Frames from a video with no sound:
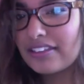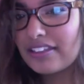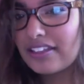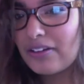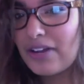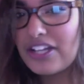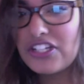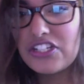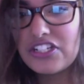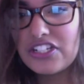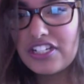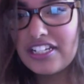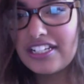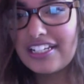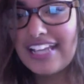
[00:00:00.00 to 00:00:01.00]

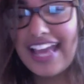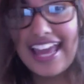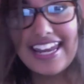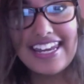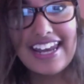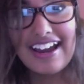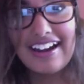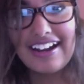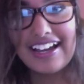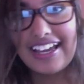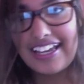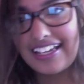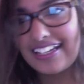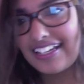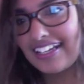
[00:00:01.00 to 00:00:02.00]
Question
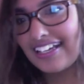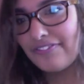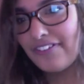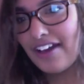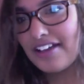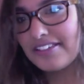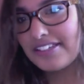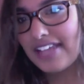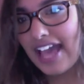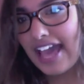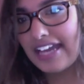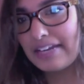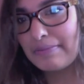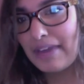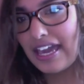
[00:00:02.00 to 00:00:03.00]
nine. First
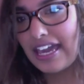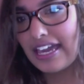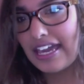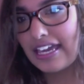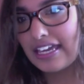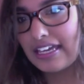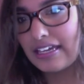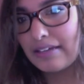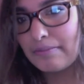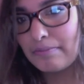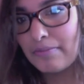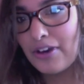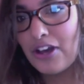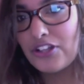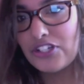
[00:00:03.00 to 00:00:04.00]
anime
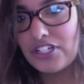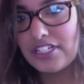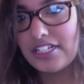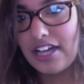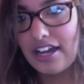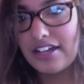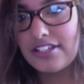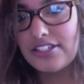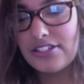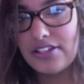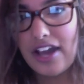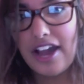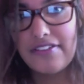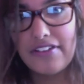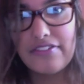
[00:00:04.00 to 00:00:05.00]
merchandise
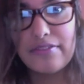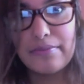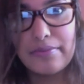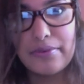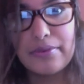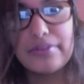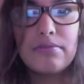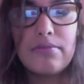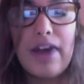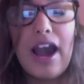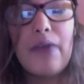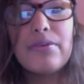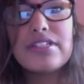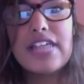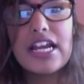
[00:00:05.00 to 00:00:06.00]
I've ever bought. I
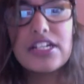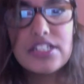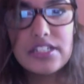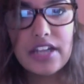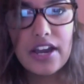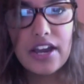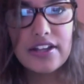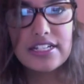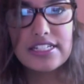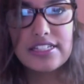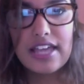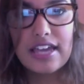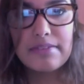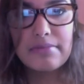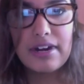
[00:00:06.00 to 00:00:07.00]
was actually going to
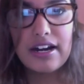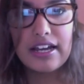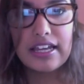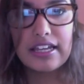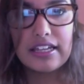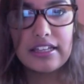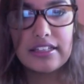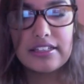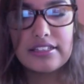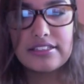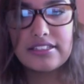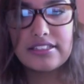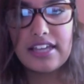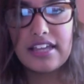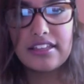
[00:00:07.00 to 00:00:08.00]
say my
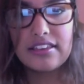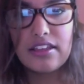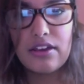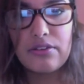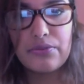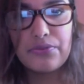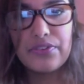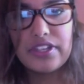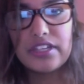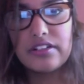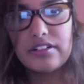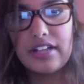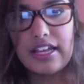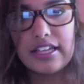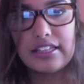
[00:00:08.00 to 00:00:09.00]
Death Note figure,
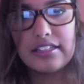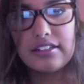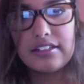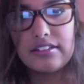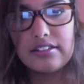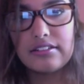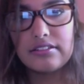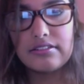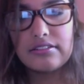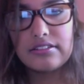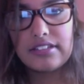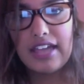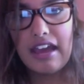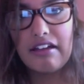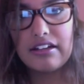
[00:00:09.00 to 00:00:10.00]
like little
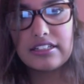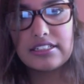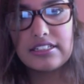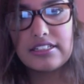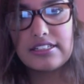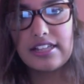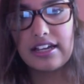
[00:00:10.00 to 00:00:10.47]
characters.